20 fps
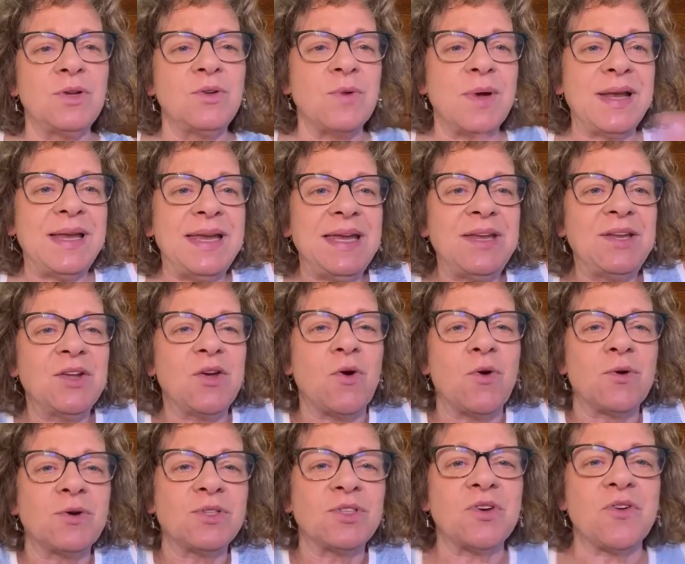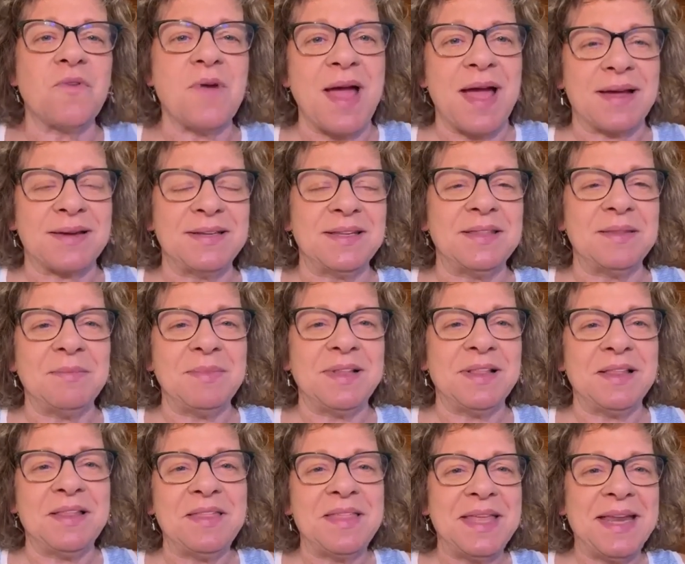Do I need to course correct in the
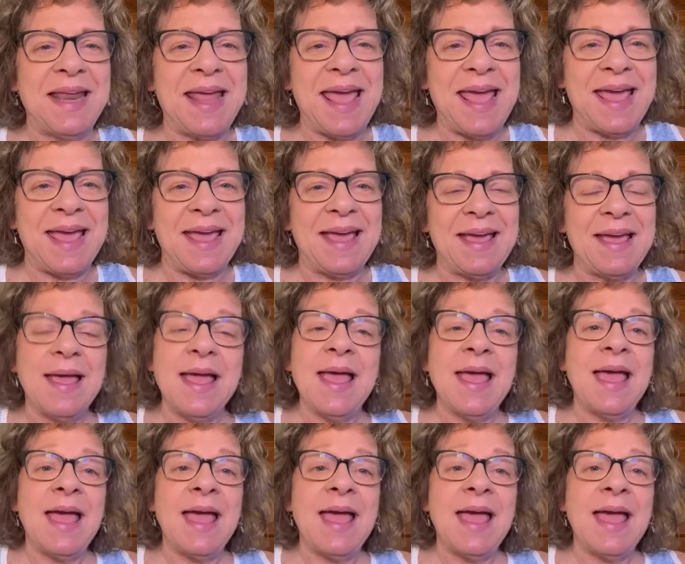middle of the day?